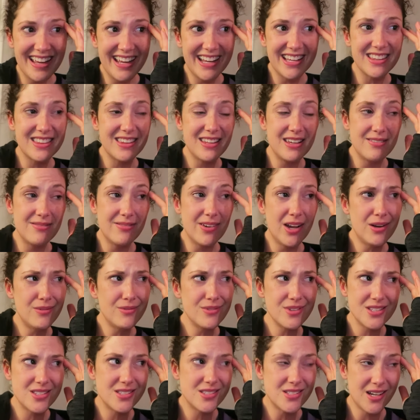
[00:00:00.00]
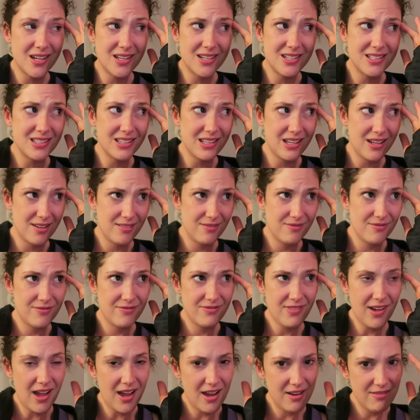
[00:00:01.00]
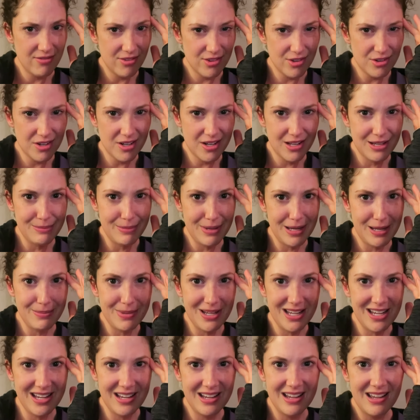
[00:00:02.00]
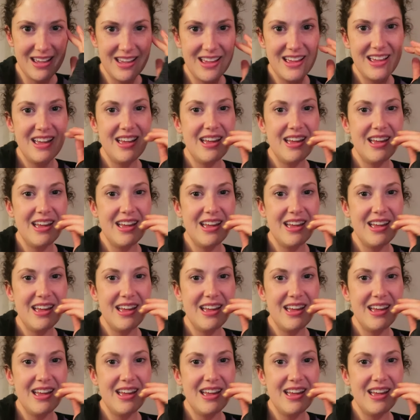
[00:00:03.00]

like the event was done at like 5.30 maybe.